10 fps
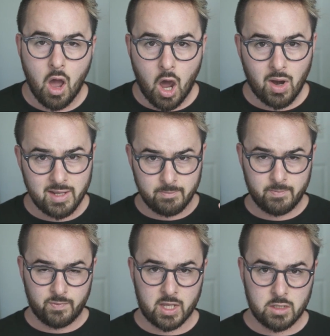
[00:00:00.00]
All right,
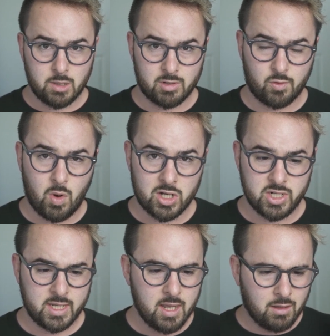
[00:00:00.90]
thank you so much for
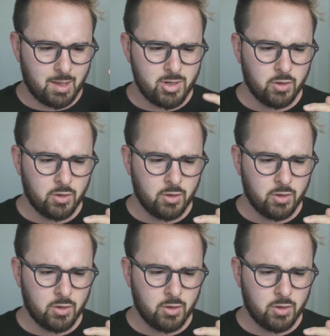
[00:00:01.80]
watching. Let me